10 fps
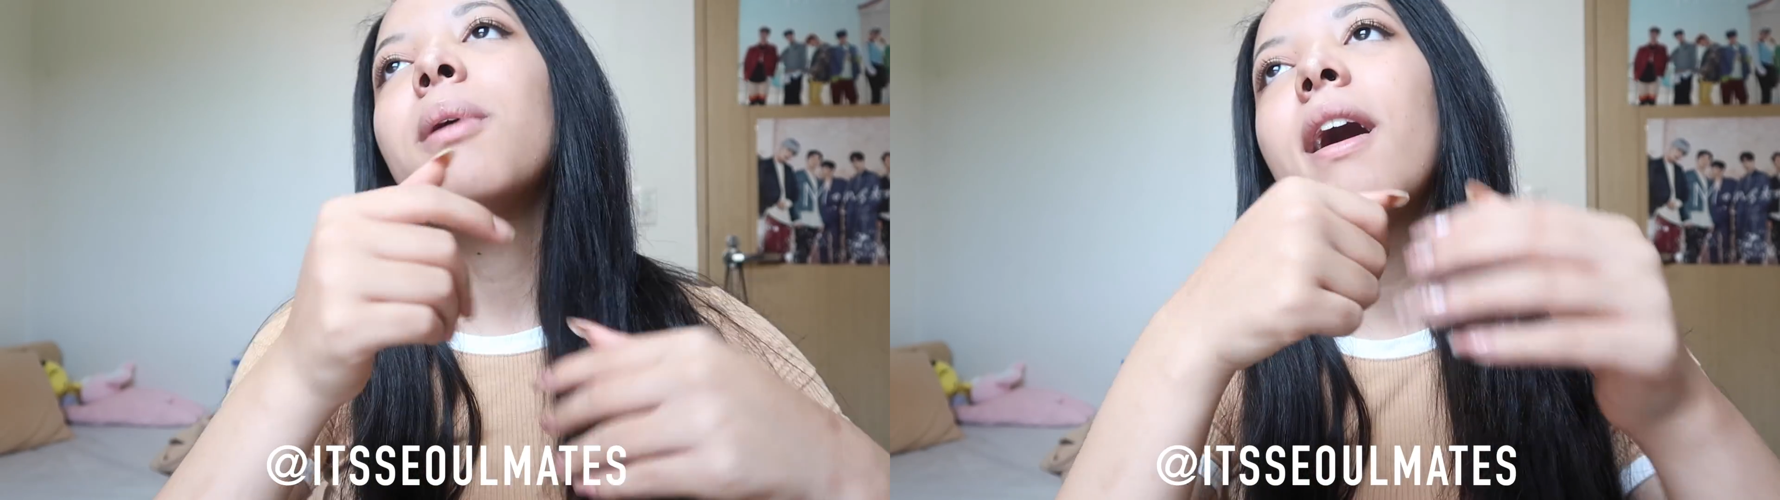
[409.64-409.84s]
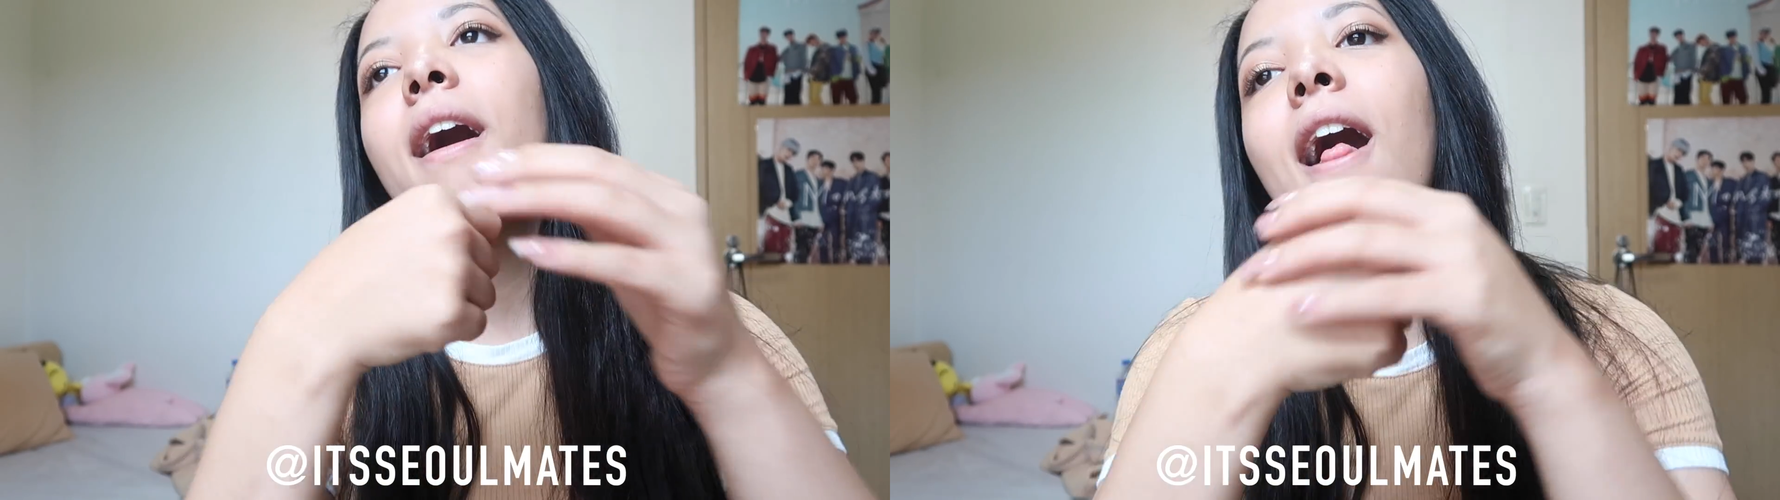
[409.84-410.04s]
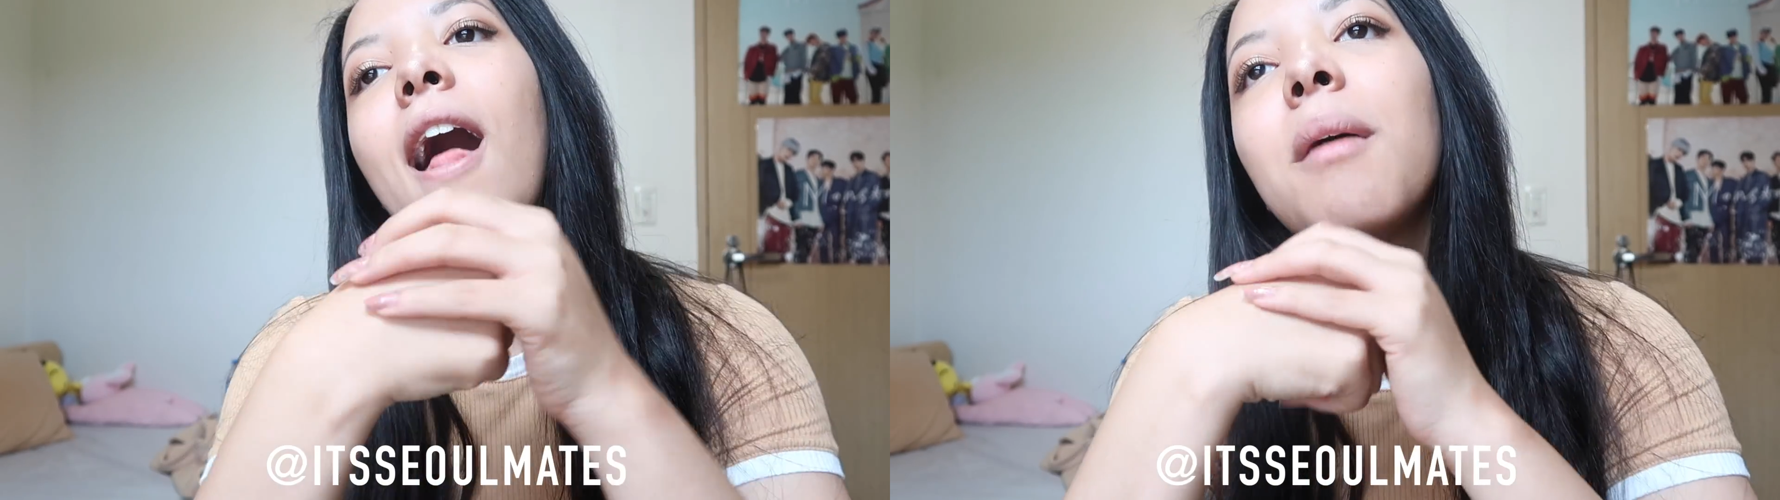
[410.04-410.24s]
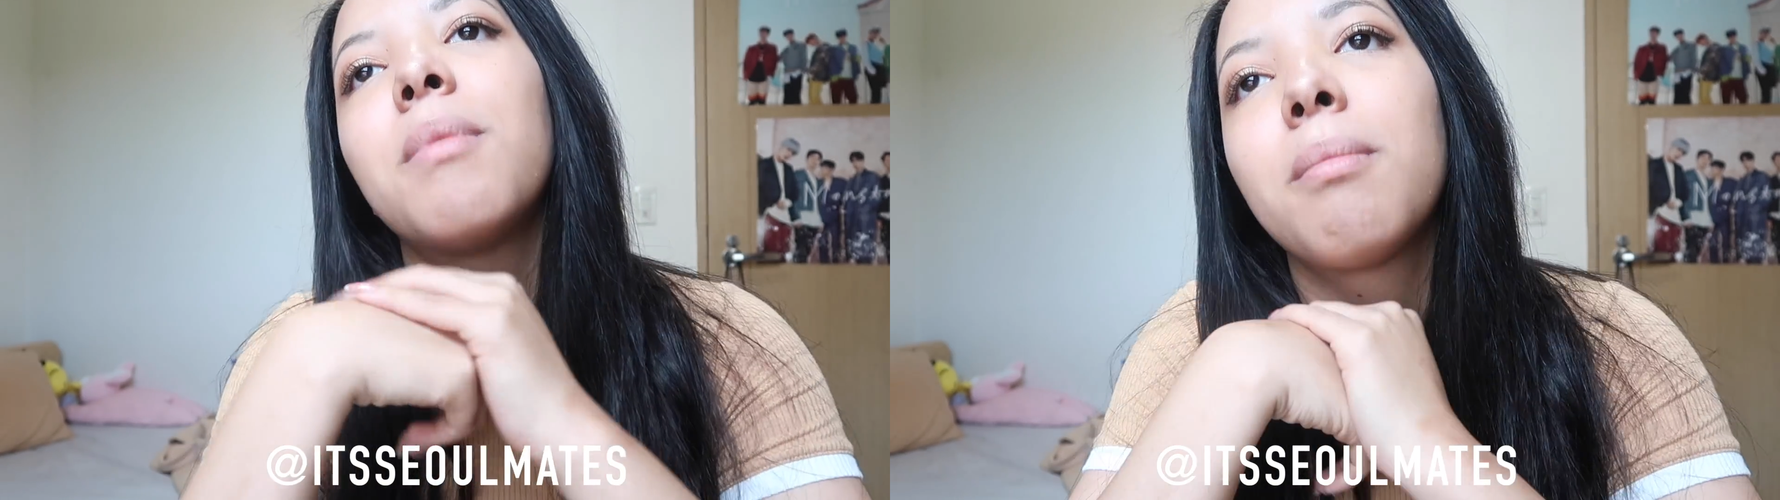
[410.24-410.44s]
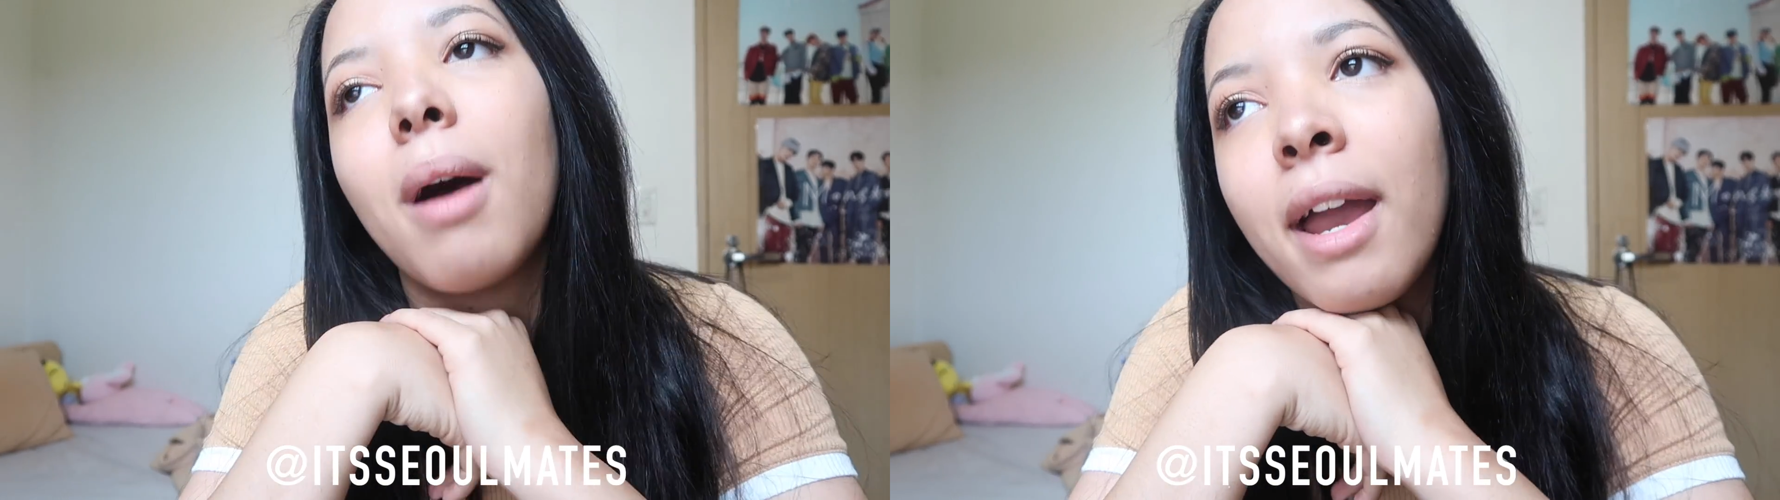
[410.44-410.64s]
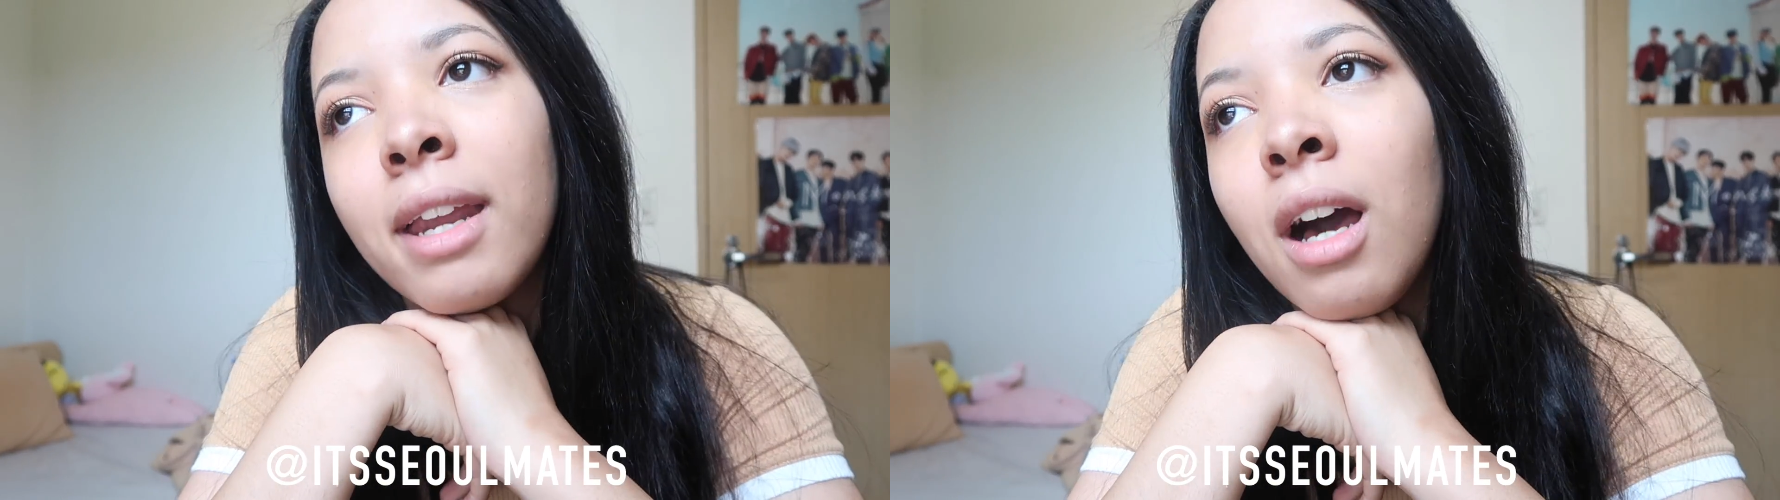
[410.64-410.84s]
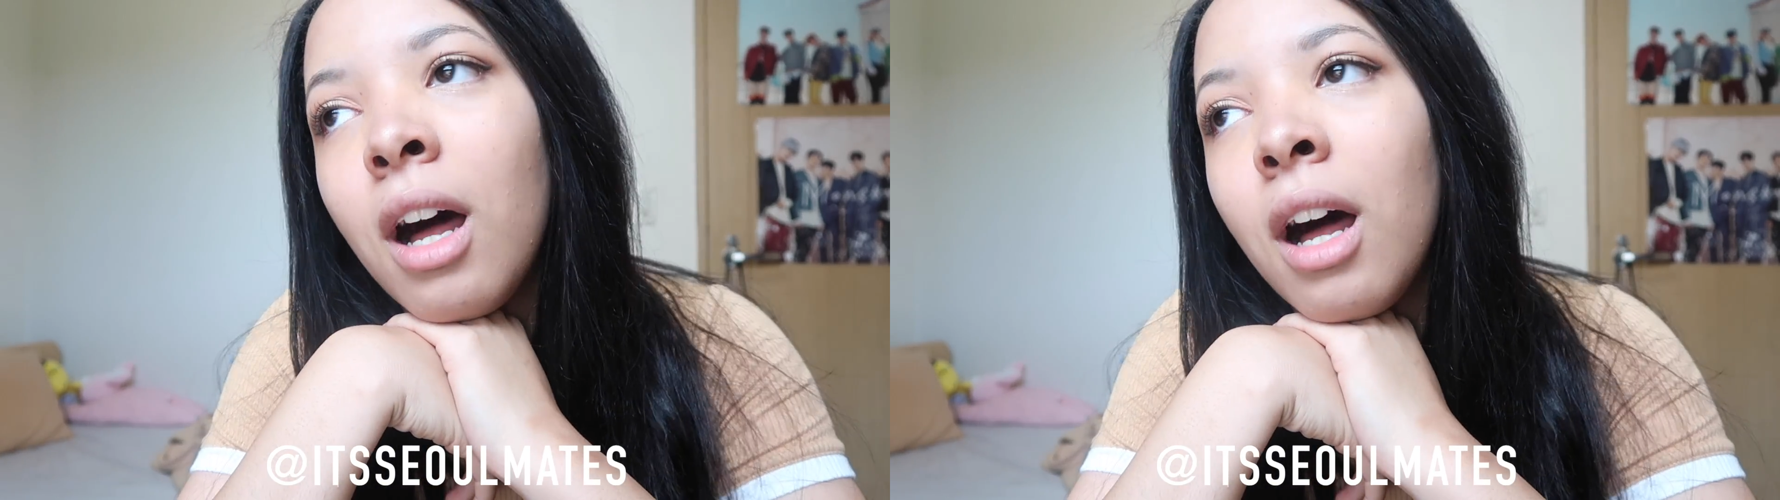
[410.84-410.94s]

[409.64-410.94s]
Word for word: but I've been buying